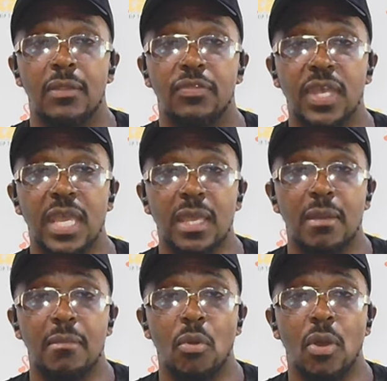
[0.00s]
Think
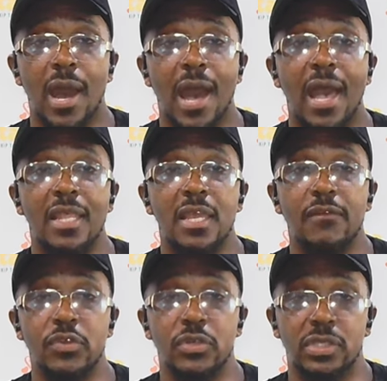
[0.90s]
more highly
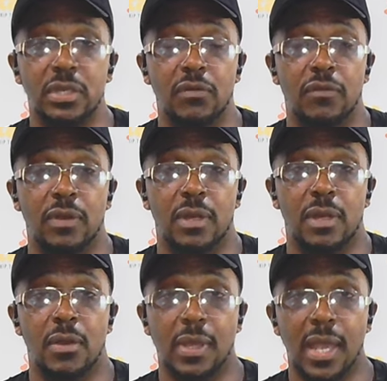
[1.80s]
of yourself,
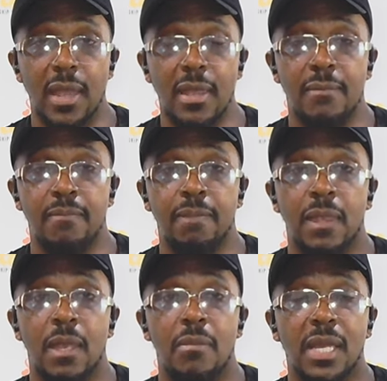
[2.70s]
okay?
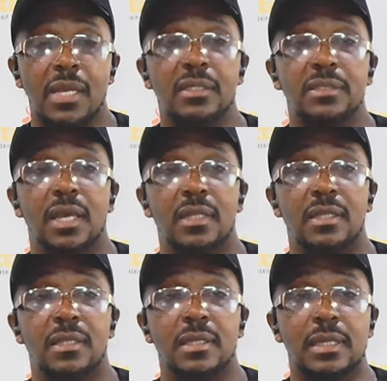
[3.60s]
Because
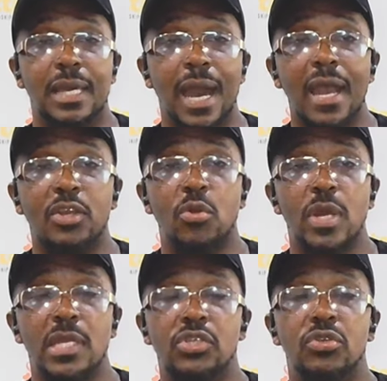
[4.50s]
God
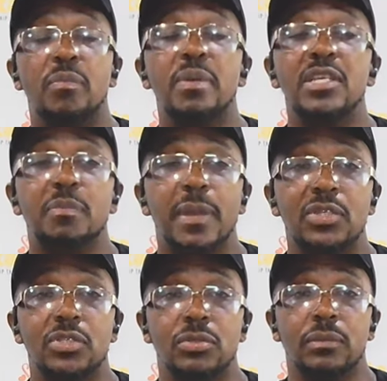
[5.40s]
created you to be
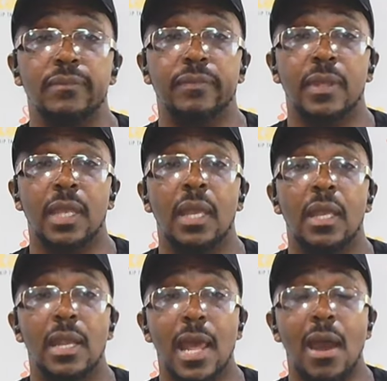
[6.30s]
special.
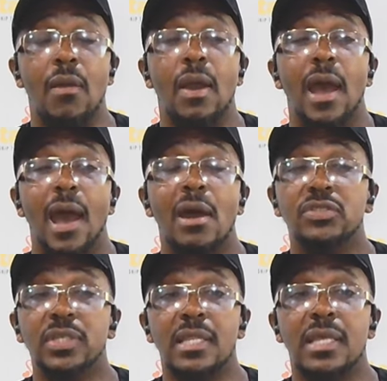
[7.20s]
Now,
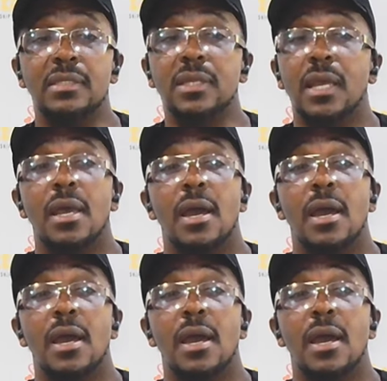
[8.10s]
I'll say this.